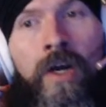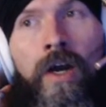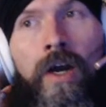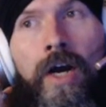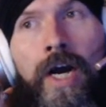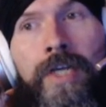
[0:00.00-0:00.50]

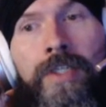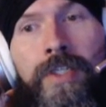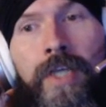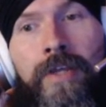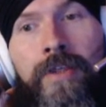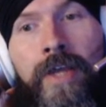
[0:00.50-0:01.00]
I
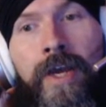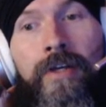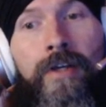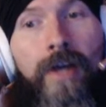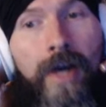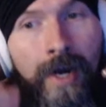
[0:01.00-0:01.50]
say that
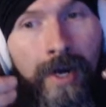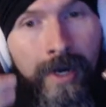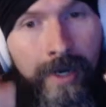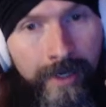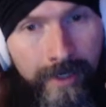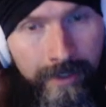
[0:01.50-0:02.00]

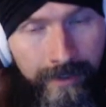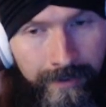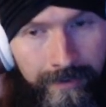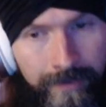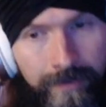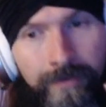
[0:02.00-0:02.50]

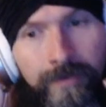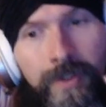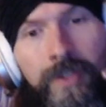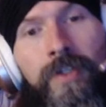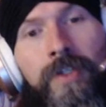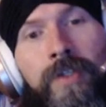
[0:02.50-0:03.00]

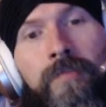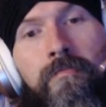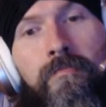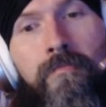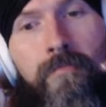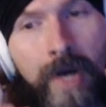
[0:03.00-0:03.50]
this is
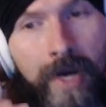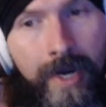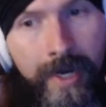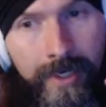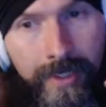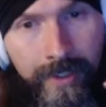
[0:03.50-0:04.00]

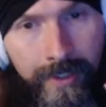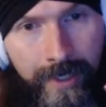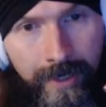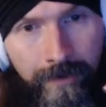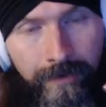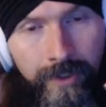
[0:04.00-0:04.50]
my
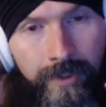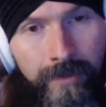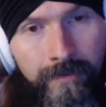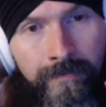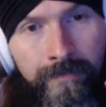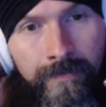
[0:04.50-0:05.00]
encounter.
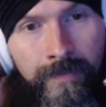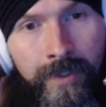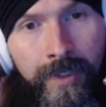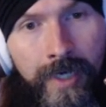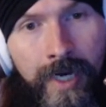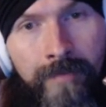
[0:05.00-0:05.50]

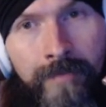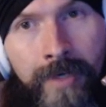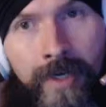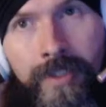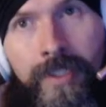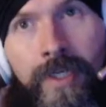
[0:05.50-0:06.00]
I'm
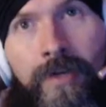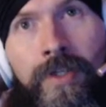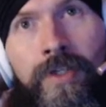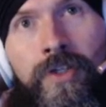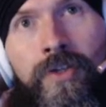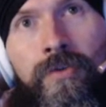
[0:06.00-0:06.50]
not
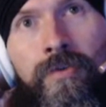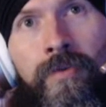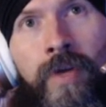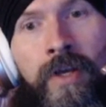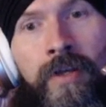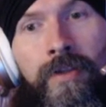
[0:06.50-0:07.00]
telling you
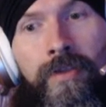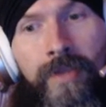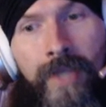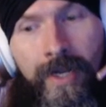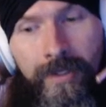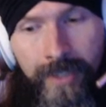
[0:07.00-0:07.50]

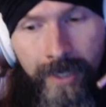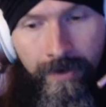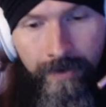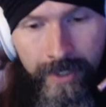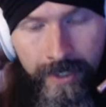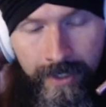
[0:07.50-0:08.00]
that's how
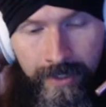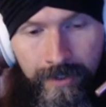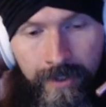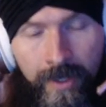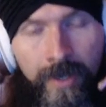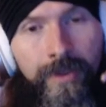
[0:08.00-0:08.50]
it
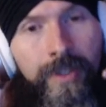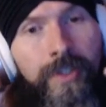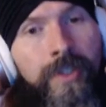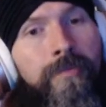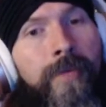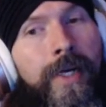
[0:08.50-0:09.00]
is. This
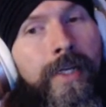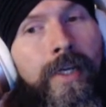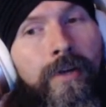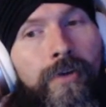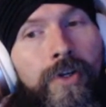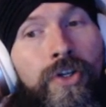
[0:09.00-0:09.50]
is my
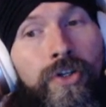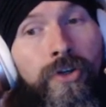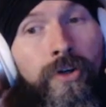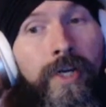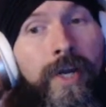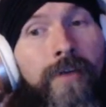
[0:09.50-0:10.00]
encounter.
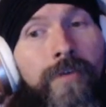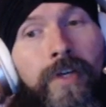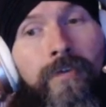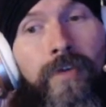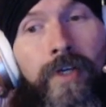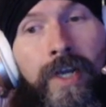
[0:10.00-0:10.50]
You're going to have a
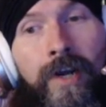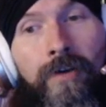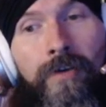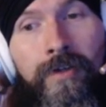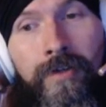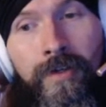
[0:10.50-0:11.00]
different
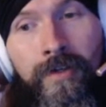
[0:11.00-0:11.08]
encounter.